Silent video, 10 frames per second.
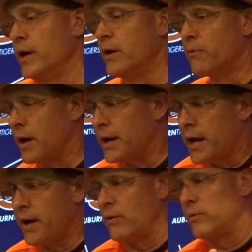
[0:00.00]
and right
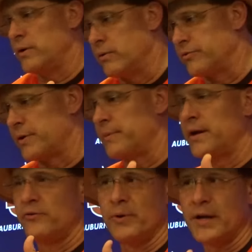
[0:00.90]
now, you know, some
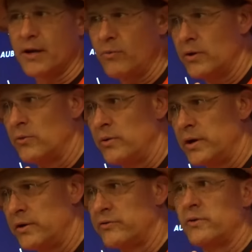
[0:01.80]
days we kick with the wind,